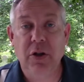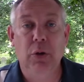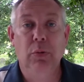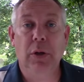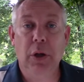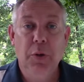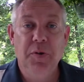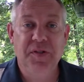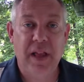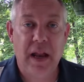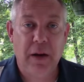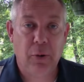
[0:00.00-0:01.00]
you lose
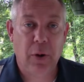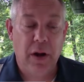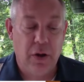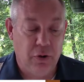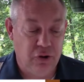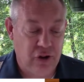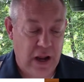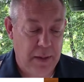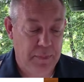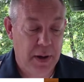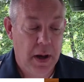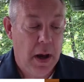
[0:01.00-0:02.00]
that critical
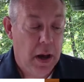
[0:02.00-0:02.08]
shape,